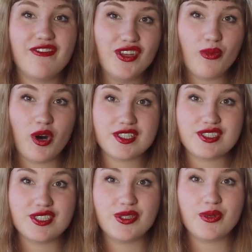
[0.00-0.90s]
If you
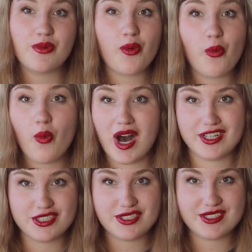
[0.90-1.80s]
want to
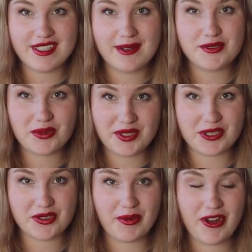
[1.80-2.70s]
watch some
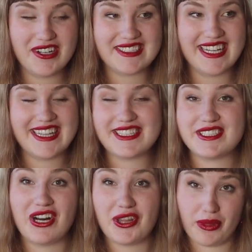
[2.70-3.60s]
Twitch stream content
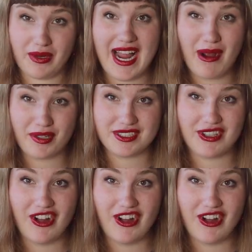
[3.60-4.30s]
that's not three hours